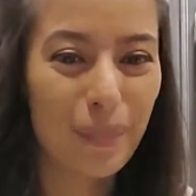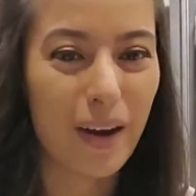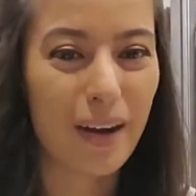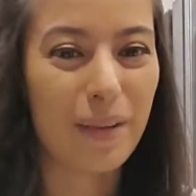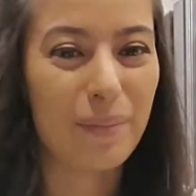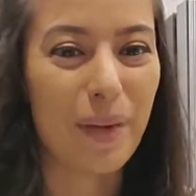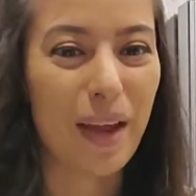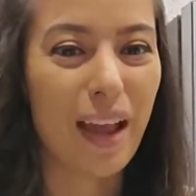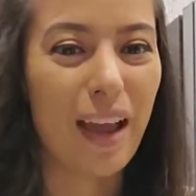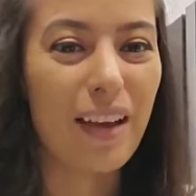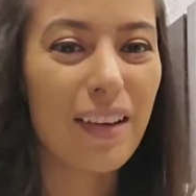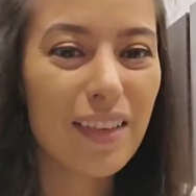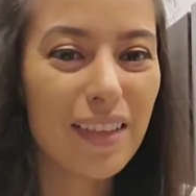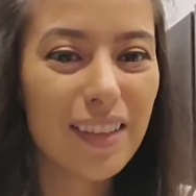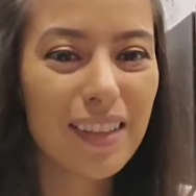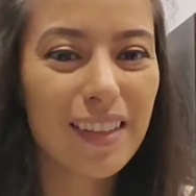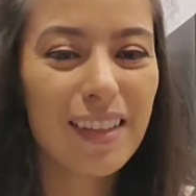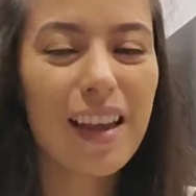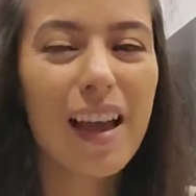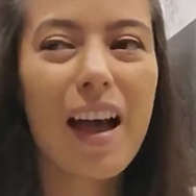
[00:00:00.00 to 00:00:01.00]
spot in my
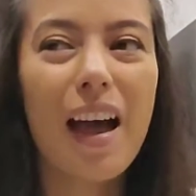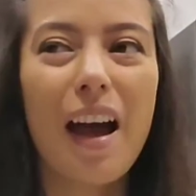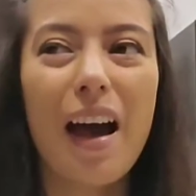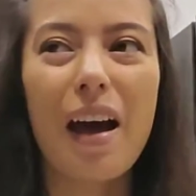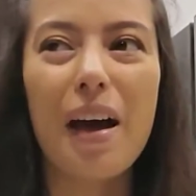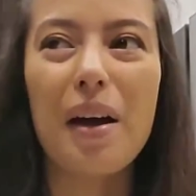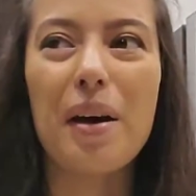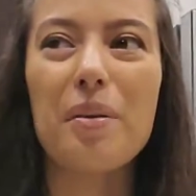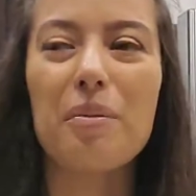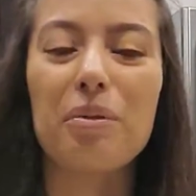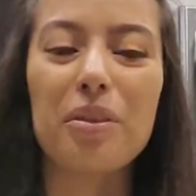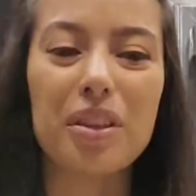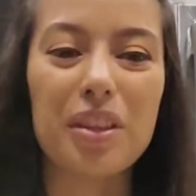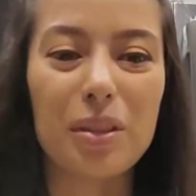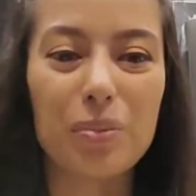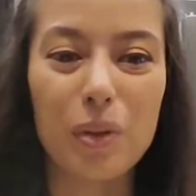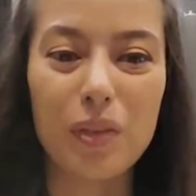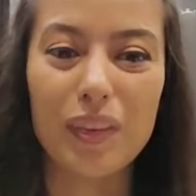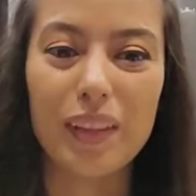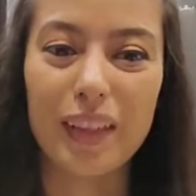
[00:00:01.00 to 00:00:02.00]
house. Um, we
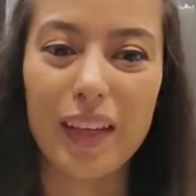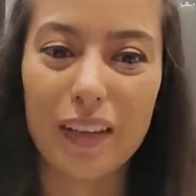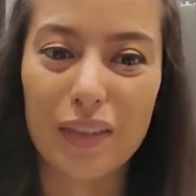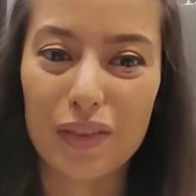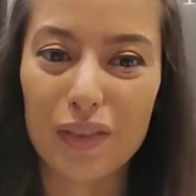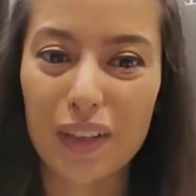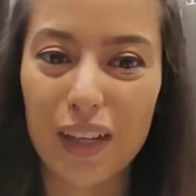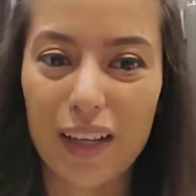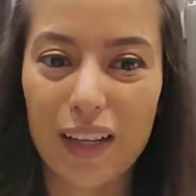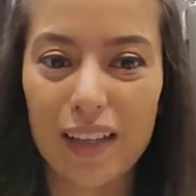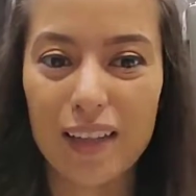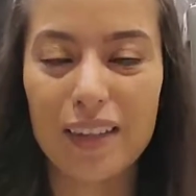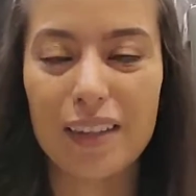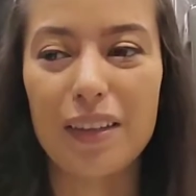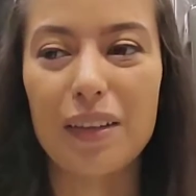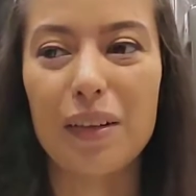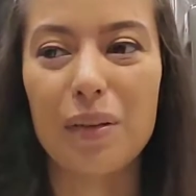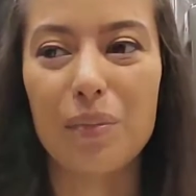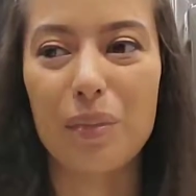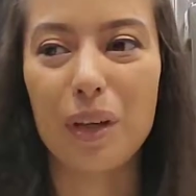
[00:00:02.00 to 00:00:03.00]
just moved in yesterday,
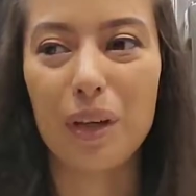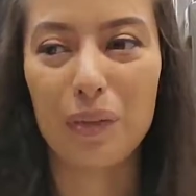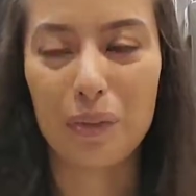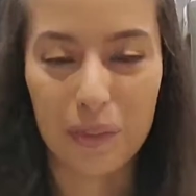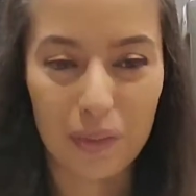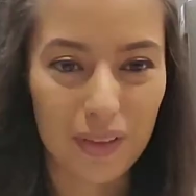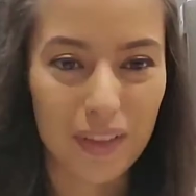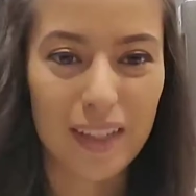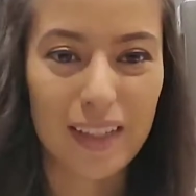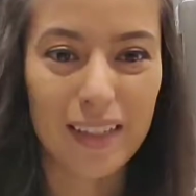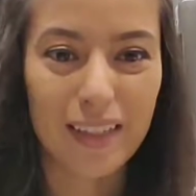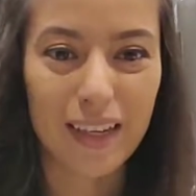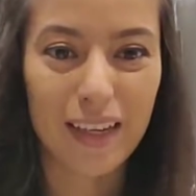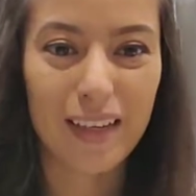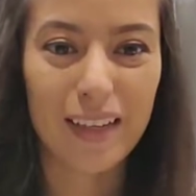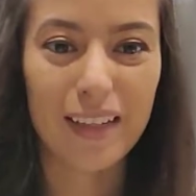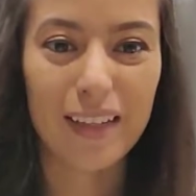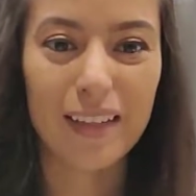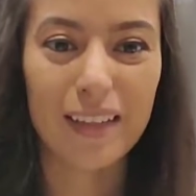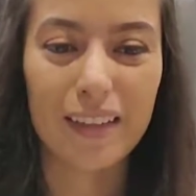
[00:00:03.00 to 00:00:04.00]
so I'm like really
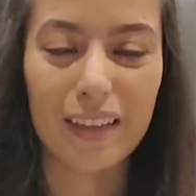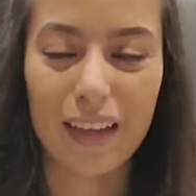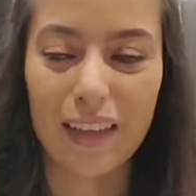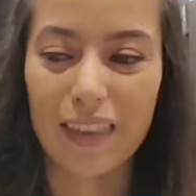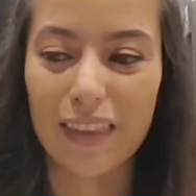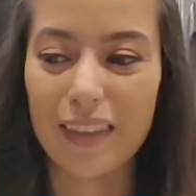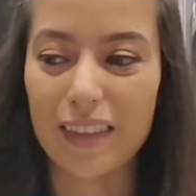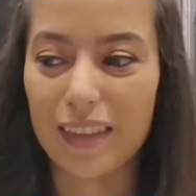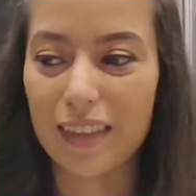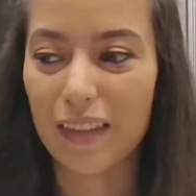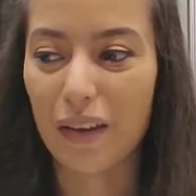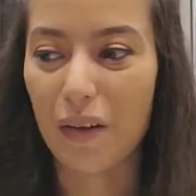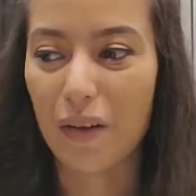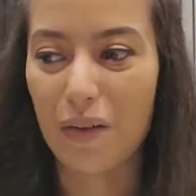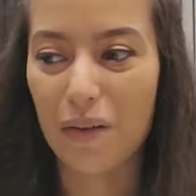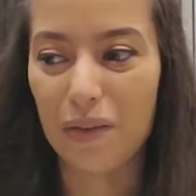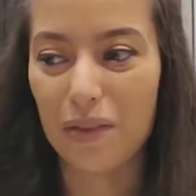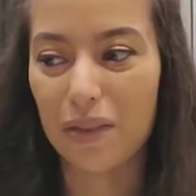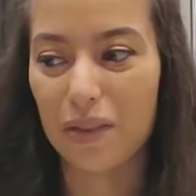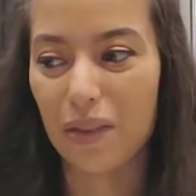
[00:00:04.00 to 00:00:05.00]
excited to get this
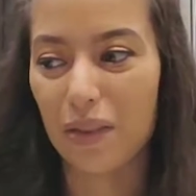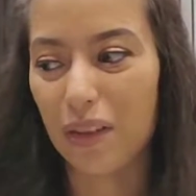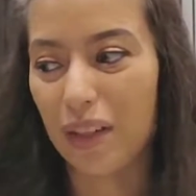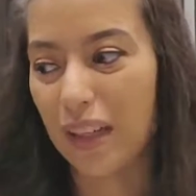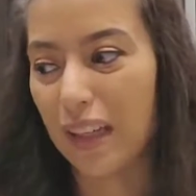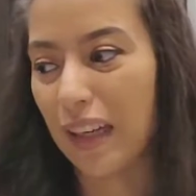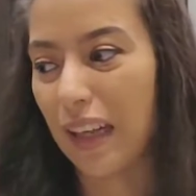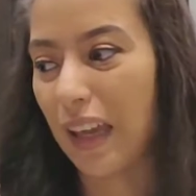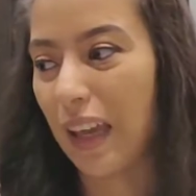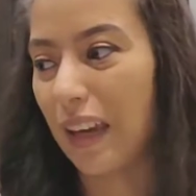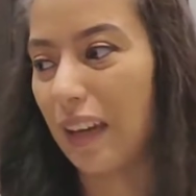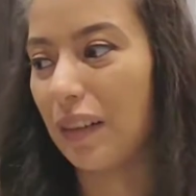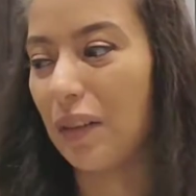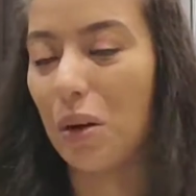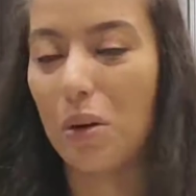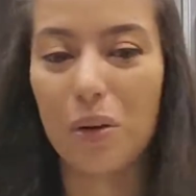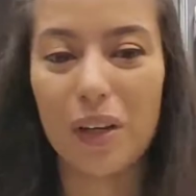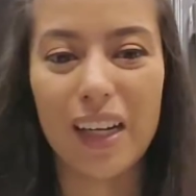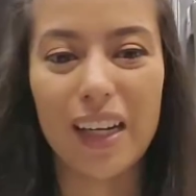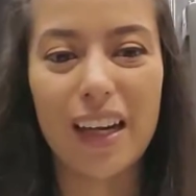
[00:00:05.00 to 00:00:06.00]
all started and
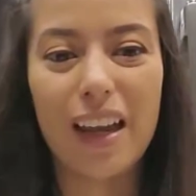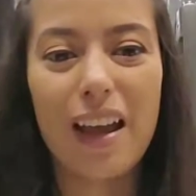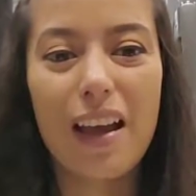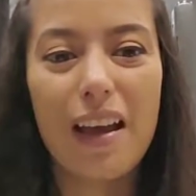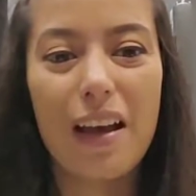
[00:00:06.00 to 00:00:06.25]
going.